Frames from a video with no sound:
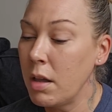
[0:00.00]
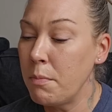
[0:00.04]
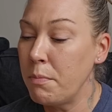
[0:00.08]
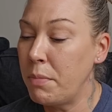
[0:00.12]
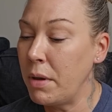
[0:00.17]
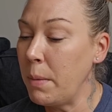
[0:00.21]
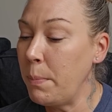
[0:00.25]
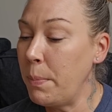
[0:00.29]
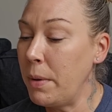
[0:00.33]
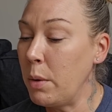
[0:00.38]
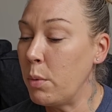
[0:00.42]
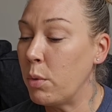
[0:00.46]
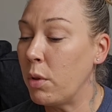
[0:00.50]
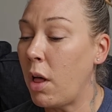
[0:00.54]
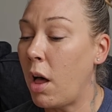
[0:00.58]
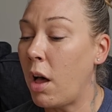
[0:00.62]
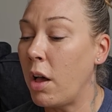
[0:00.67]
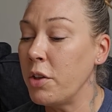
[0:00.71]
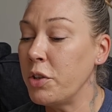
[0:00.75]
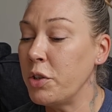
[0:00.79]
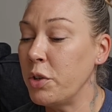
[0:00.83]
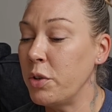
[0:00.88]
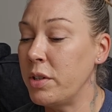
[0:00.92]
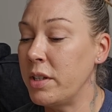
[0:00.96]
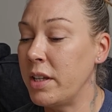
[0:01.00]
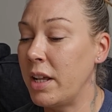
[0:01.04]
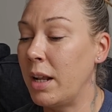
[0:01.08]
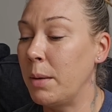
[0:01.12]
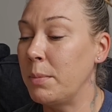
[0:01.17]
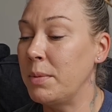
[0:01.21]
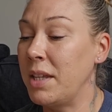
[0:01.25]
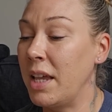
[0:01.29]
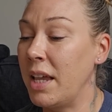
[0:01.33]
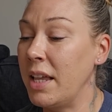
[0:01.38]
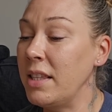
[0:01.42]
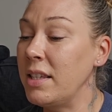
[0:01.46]
BP will also set
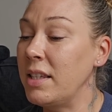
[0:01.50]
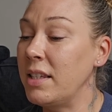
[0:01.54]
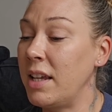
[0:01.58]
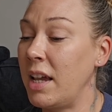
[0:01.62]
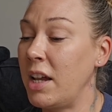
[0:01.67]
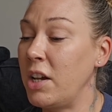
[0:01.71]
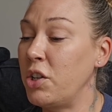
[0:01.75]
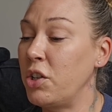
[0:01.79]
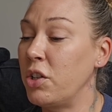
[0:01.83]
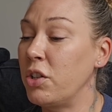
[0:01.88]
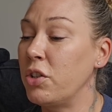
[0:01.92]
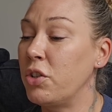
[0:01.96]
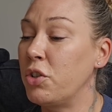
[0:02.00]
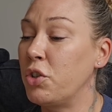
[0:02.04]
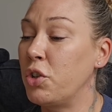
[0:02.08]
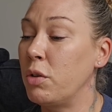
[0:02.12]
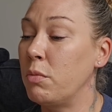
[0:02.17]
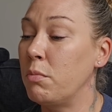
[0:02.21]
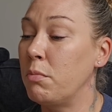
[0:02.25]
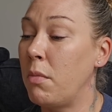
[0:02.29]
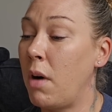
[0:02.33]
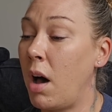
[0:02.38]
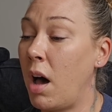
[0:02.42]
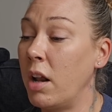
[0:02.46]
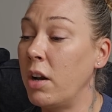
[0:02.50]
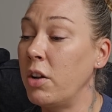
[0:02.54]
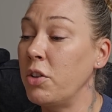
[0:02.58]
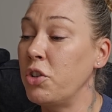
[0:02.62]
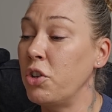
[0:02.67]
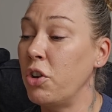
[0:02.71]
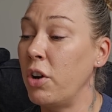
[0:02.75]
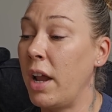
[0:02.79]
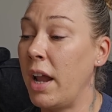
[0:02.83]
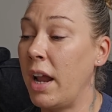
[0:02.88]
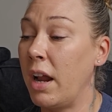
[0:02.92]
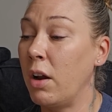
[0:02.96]
up 10 stations to
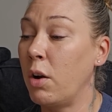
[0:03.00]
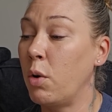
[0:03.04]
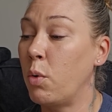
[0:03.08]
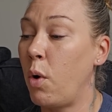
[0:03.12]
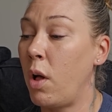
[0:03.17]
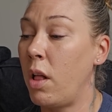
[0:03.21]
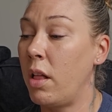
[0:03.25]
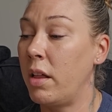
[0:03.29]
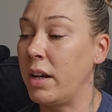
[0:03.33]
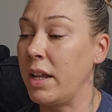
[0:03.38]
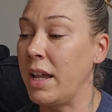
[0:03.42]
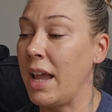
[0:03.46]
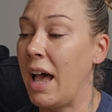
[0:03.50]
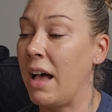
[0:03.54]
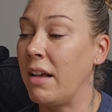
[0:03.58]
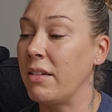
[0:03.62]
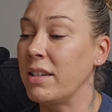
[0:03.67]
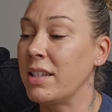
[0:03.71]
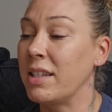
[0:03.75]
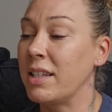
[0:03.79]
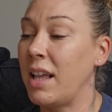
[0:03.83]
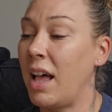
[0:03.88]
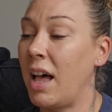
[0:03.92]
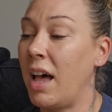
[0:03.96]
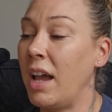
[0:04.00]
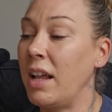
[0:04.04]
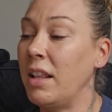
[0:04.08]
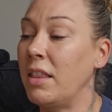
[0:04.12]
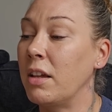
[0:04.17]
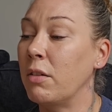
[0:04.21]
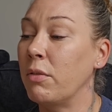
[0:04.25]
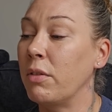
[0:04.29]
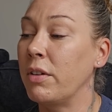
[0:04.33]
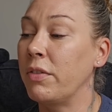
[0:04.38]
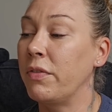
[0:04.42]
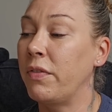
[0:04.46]
monitor air quality outside
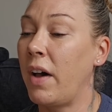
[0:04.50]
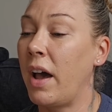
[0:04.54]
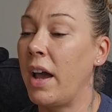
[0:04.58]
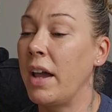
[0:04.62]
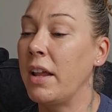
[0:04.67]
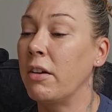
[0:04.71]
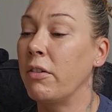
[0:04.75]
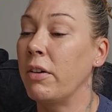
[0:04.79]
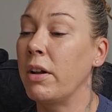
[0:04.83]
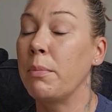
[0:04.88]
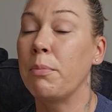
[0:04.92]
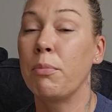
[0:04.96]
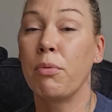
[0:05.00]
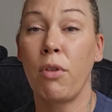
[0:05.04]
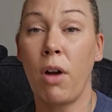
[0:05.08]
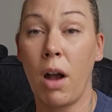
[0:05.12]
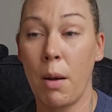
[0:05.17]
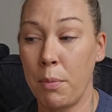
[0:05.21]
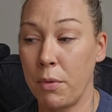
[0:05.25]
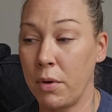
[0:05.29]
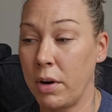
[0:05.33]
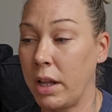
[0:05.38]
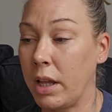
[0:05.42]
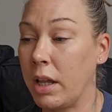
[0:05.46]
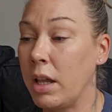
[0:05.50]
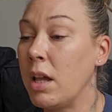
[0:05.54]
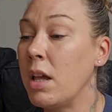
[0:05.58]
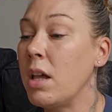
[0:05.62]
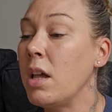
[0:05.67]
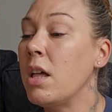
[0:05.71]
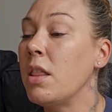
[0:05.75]
the refinery property.